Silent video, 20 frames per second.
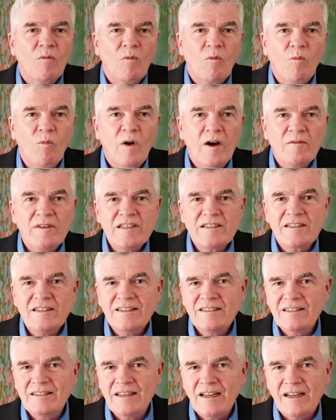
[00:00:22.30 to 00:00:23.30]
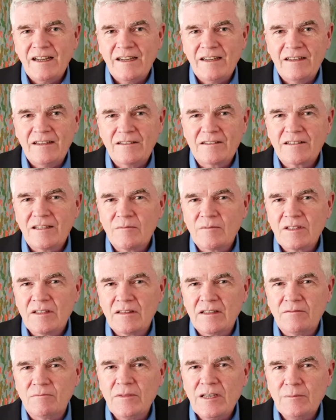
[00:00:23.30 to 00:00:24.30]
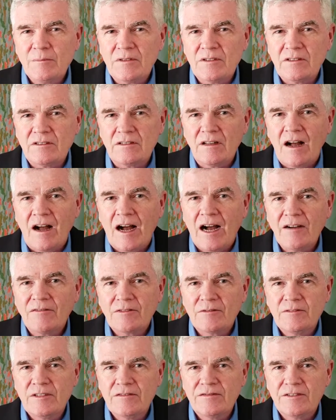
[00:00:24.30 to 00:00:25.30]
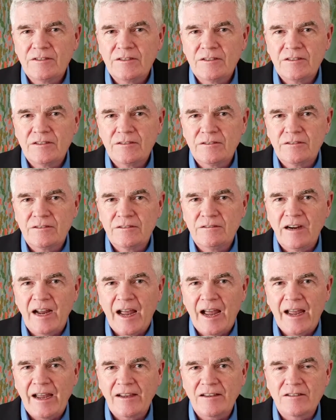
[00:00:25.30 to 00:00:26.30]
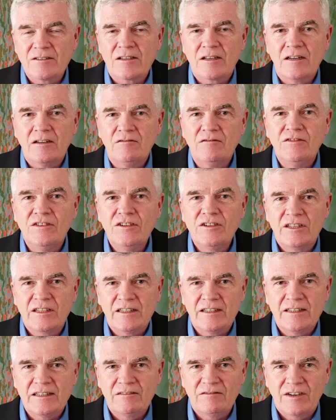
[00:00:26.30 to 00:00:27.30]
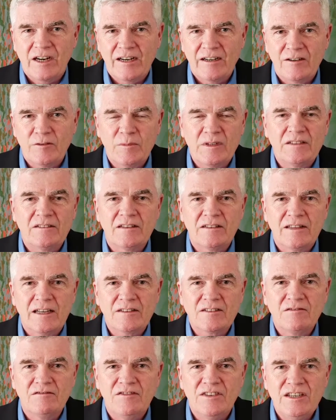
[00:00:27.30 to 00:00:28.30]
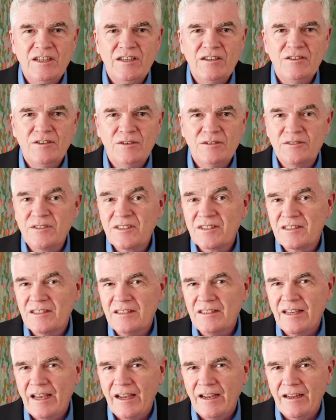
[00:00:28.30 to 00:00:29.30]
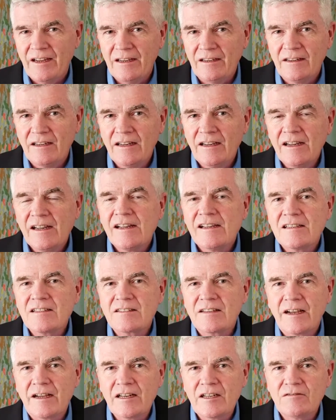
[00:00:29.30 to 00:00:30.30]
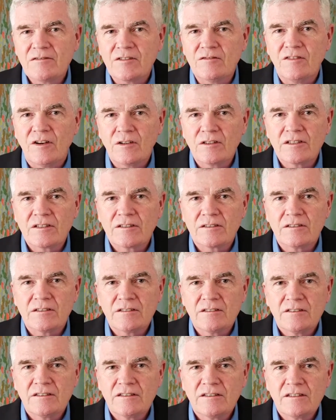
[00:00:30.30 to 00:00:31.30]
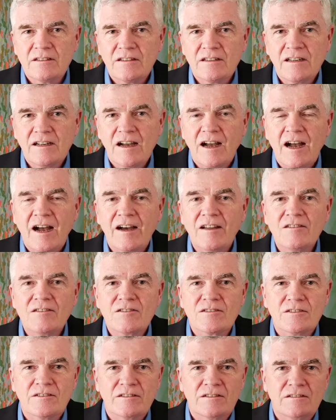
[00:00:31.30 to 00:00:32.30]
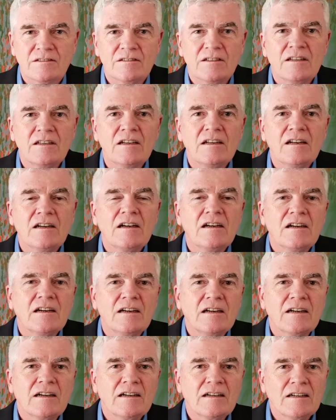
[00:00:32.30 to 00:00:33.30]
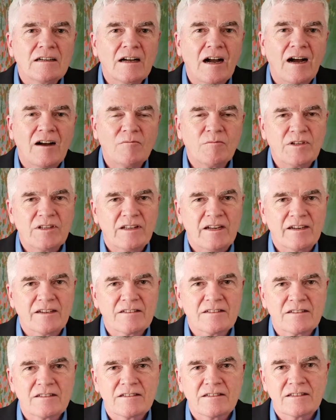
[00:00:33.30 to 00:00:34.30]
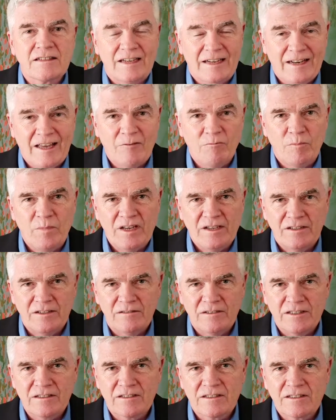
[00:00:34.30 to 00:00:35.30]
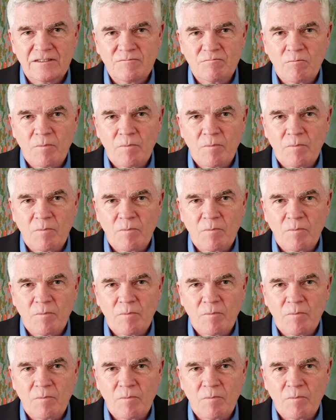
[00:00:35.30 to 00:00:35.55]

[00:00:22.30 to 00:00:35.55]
What we see today is something that people often refer to as a VUCA environment. That's V-U-C-A, standing for volatile, uncertain, complex, and ambiguous.